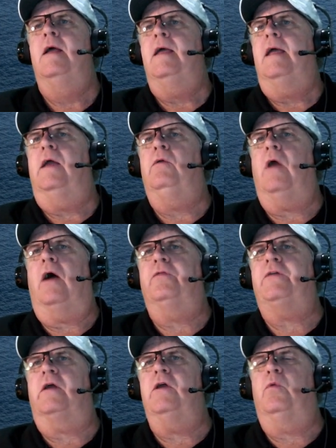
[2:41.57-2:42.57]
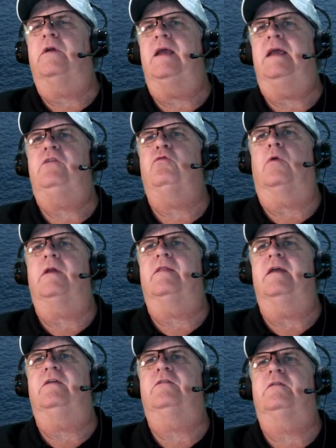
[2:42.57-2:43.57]
and I'll tell you what each one of
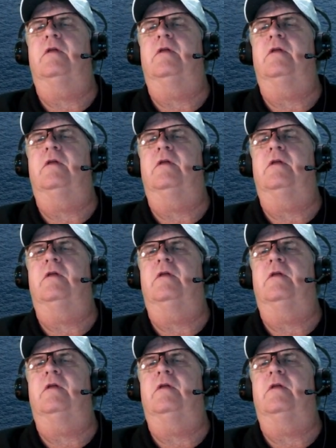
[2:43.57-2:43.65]
these